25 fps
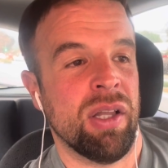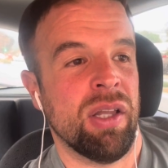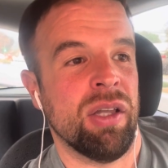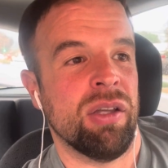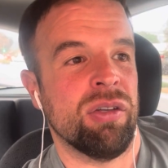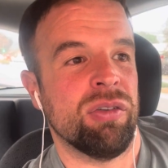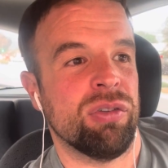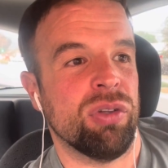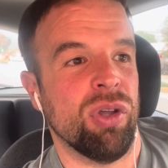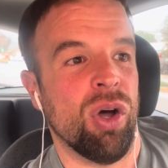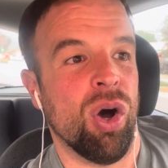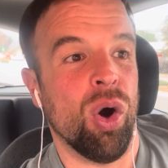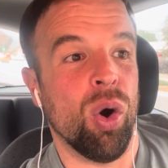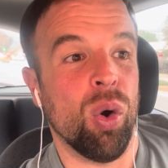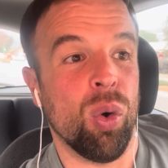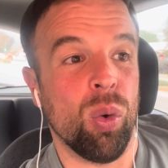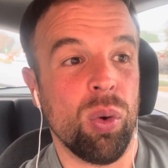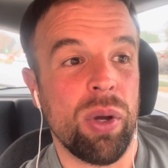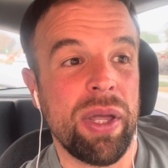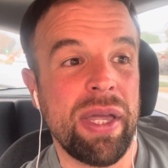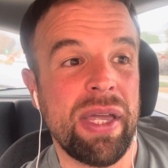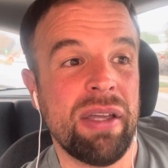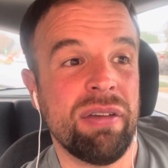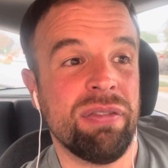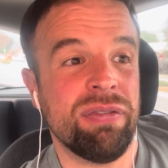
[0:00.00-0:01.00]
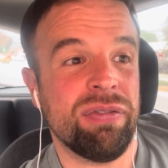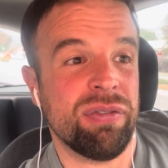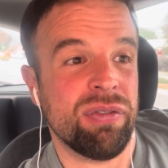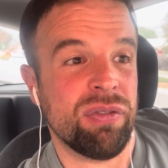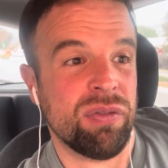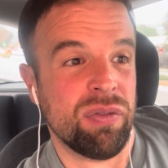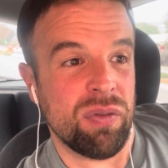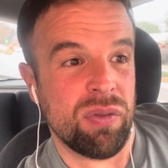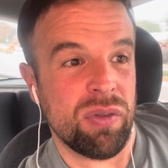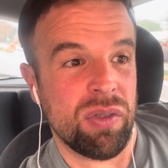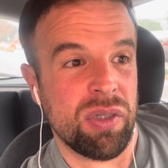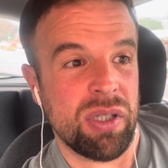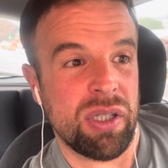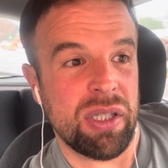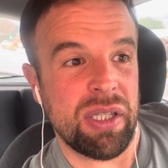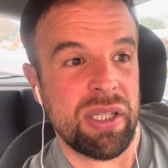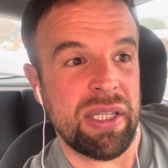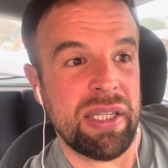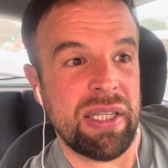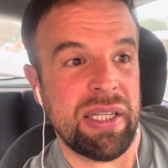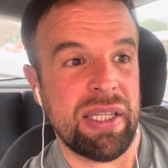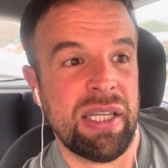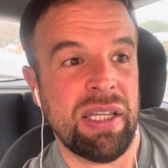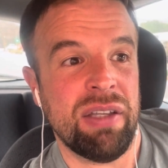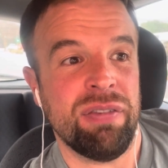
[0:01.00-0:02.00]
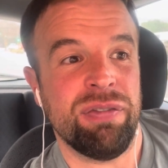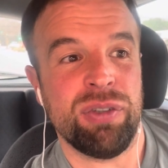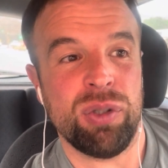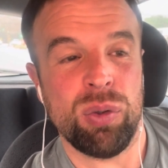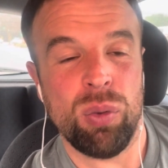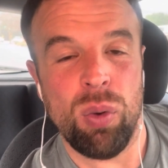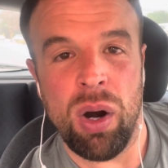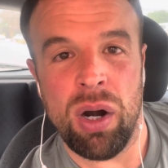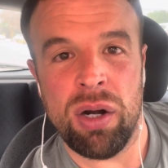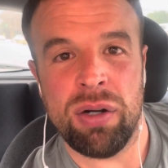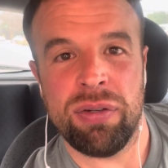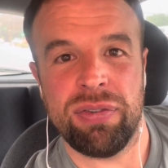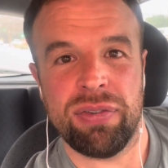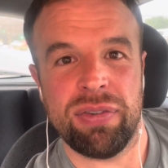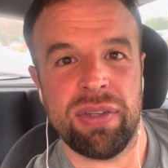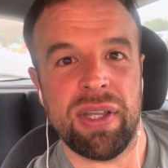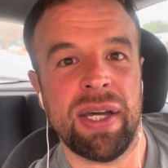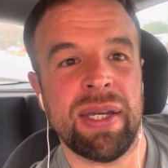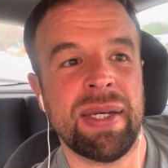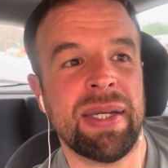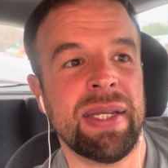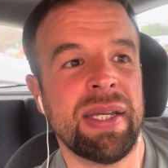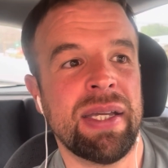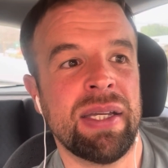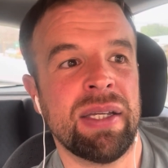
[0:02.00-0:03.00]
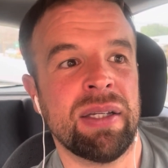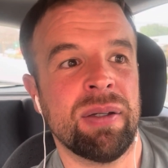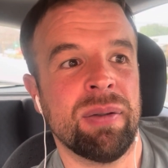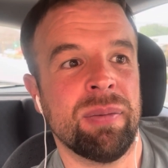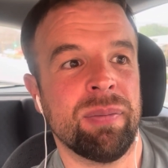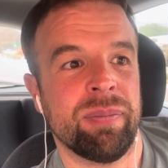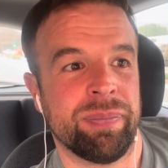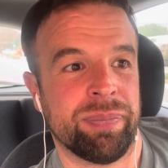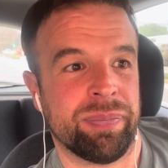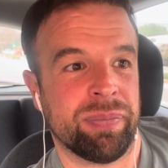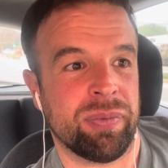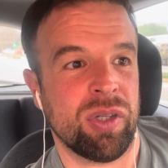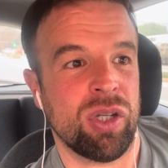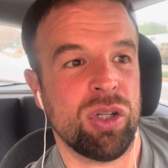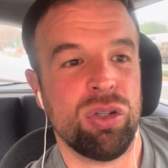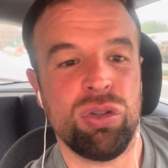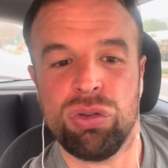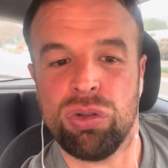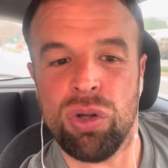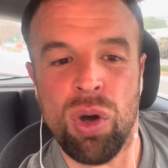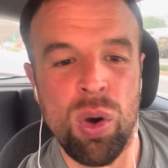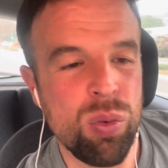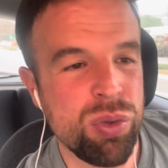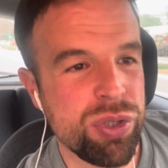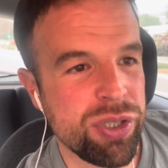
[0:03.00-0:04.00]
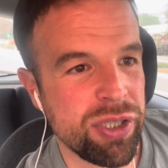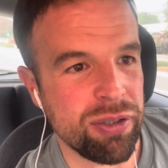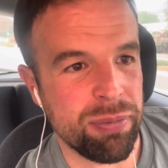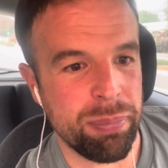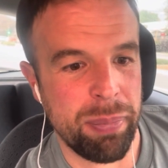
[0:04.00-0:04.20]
So if you are studying, don't just